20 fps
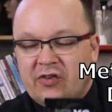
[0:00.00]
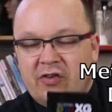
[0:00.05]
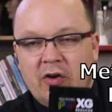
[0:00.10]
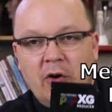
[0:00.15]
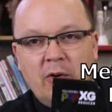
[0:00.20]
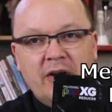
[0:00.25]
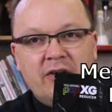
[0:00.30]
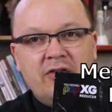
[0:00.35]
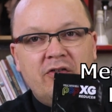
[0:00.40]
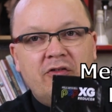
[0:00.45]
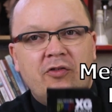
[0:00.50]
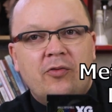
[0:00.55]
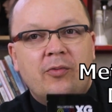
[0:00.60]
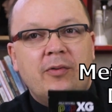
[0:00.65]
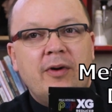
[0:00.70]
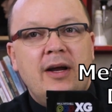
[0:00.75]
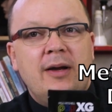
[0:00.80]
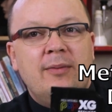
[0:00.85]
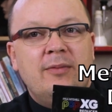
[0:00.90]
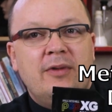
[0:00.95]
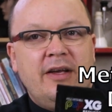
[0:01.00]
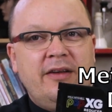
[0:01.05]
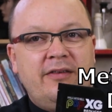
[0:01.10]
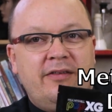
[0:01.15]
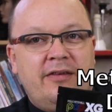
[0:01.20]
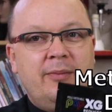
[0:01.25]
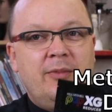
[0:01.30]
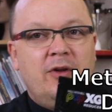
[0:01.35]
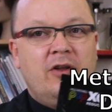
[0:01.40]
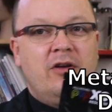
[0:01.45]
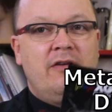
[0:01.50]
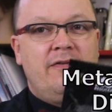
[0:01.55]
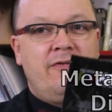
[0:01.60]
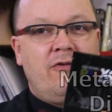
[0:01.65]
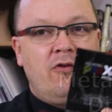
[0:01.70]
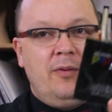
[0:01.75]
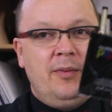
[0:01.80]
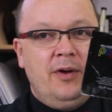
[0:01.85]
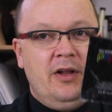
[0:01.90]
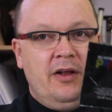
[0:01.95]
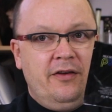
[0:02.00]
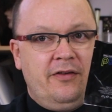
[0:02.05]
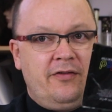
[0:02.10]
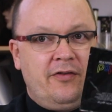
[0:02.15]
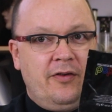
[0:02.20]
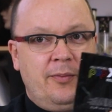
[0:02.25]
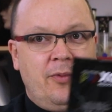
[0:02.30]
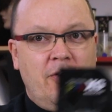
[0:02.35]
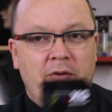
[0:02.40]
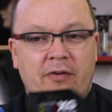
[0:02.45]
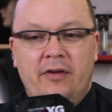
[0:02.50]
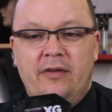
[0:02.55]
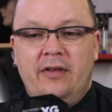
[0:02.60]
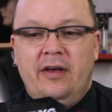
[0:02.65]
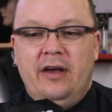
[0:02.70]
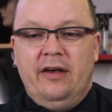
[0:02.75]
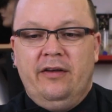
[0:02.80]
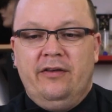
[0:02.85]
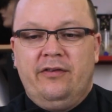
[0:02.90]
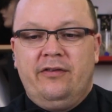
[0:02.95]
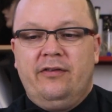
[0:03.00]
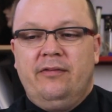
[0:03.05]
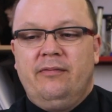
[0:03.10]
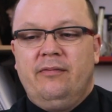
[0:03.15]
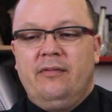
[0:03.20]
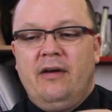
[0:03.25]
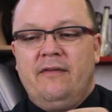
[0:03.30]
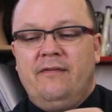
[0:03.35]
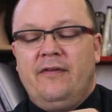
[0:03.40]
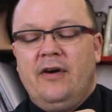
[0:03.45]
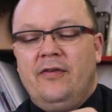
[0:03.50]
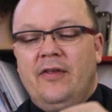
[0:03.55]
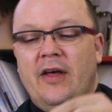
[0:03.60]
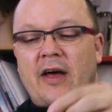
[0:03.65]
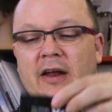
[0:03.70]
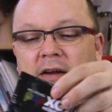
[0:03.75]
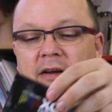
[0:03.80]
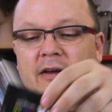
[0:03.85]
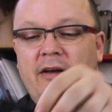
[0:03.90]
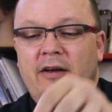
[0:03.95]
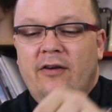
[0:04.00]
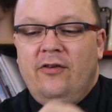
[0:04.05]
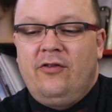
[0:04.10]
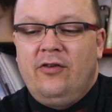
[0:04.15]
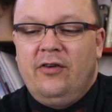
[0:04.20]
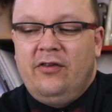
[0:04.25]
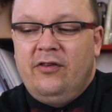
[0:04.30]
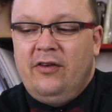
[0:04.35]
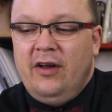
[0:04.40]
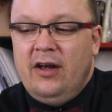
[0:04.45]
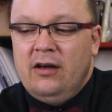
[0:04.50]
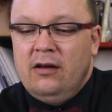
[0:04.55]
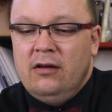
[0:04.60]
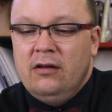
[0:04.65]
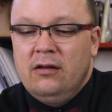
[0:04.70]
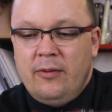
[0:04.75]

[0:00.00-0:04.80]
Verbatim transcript: So extremely similar formulas for both of these found that interesting.